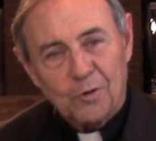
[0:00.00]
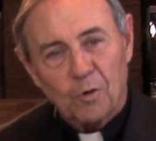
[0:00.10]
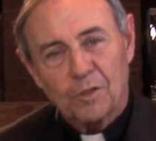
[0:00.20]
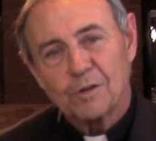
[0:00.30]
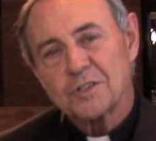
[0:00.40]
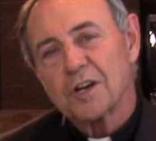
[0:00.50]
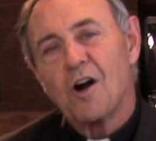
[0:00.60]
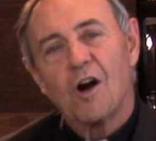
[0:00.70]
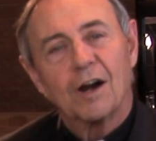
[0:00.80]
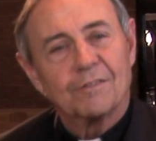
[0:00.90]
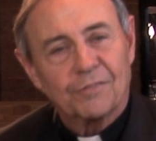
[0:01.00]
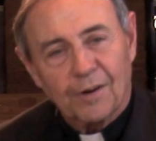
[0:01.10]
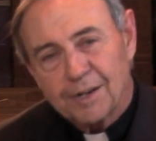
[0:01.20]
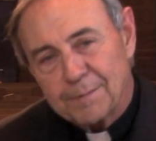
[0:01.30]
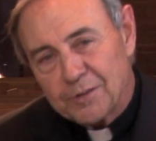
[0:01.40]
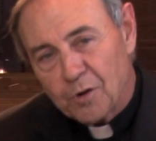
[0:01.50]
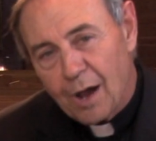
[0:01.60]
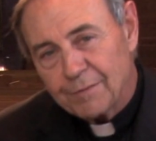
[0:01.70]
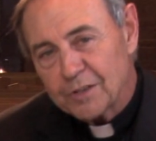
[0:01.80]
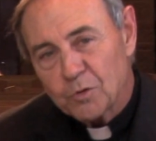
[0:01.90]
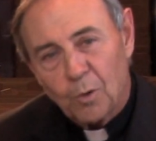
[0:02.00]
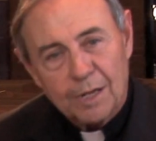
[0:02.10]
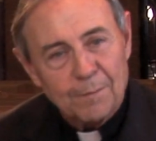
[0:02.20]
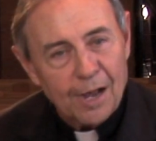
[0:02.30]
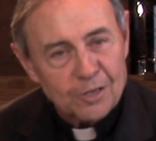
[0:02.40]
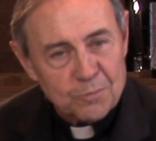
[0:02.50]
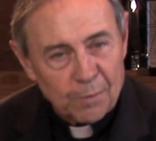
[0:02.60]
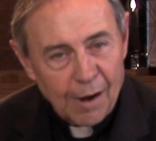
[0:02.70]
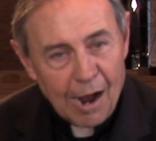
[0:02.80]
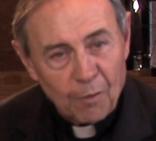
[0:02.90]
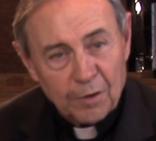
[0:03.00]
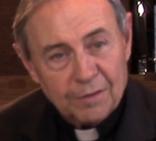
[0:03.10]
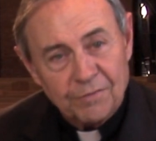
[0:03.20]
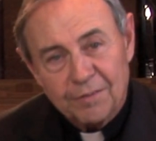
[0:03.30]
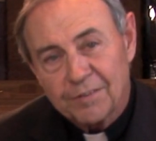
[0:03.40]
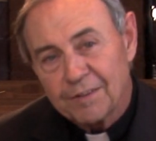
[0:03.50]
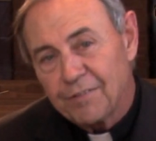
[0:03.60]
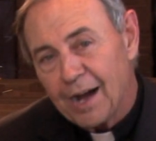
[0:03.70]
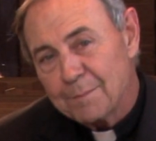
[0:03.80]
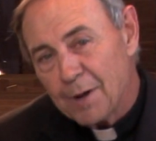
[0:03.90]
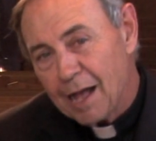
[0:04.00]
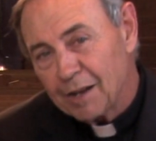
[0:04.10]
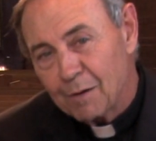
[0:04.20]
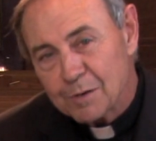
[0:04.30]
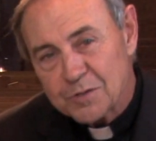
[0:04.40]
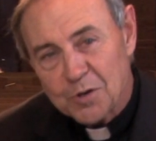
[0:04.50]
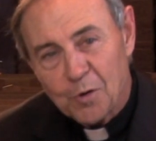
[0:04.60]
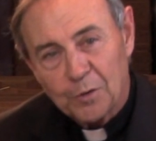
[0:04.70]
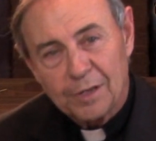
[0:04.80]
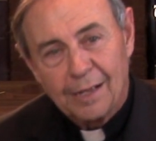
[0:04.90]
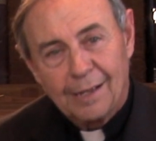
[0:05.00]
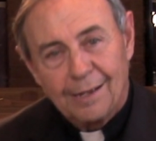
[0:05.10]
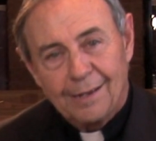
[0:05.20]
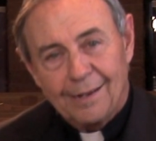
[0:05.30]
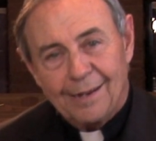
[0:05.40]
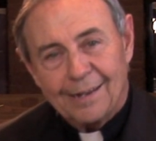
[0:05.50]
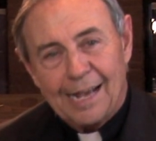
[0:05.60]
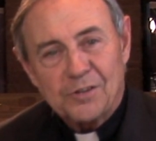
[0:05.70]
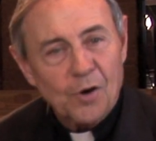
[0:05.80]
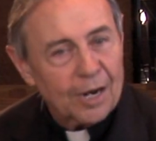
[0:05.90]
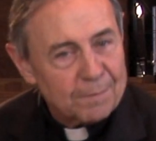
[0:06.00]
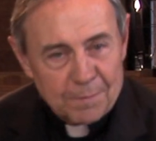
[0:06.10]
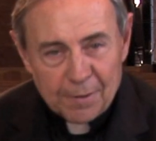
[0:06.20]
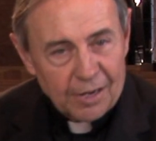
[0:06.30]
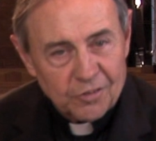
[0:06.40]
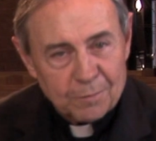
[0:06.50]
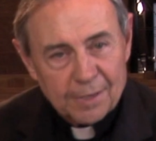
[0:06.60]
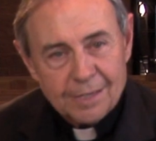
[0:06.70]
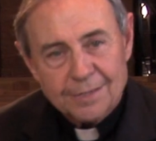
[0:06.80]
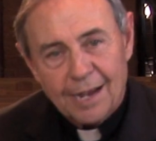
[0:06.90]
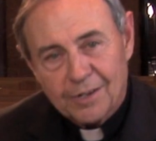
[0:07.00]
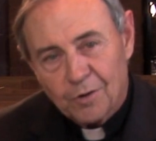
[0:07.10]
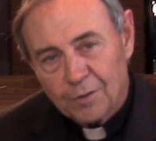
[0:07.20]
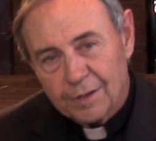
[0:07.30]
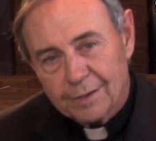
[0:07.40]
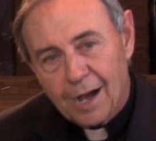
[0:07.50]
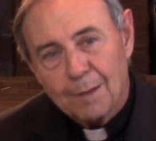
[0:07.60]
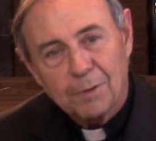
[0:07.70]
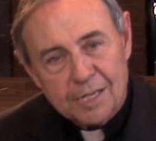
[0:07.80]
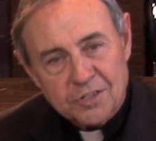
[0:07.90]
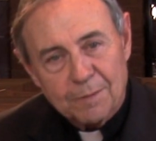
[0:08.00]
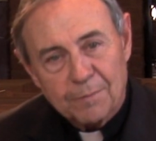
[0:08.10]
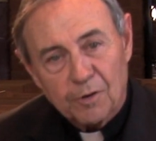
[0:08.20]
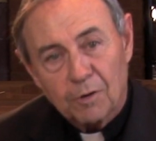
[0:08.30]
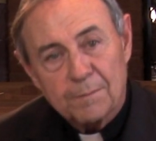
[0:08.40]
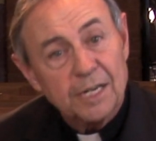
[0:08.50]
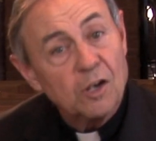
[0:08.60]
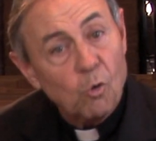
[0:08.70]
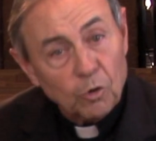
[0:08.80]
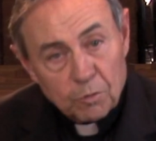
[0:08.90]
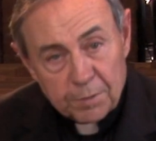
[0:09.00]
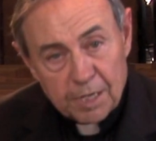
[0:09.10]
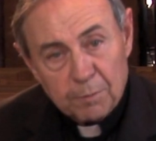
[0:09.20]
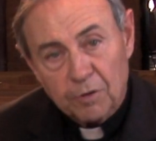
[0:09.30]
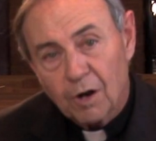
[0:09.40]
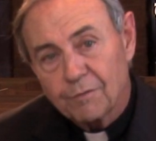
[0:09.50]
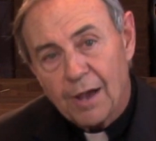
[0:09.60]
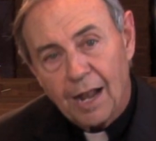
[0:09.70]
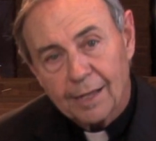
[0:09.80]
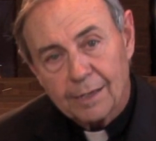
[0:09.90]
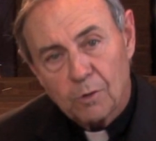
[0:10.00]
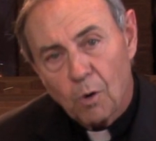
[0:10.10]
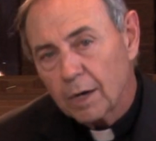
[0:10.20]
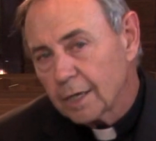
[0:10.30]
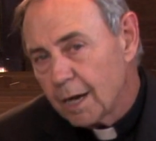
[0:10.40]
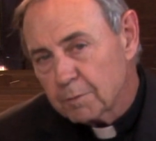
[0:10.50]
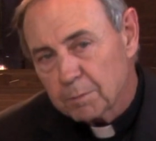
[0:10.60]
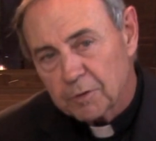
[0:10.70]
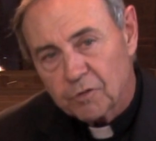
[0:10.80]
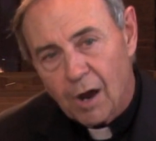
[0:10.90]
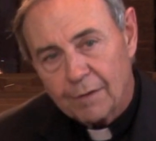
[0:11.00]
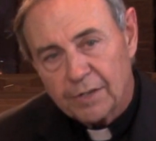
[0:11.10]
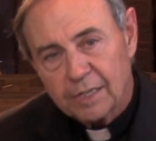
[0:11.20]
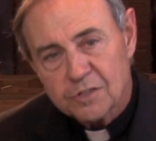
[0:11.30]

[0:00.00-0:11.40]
or there's a car in front of me driving 20 miles per hour in a 55 mile an hour zone, and I try to be patient because I know that, God bless them, there are many older people in our valley who aren't comfortable driving at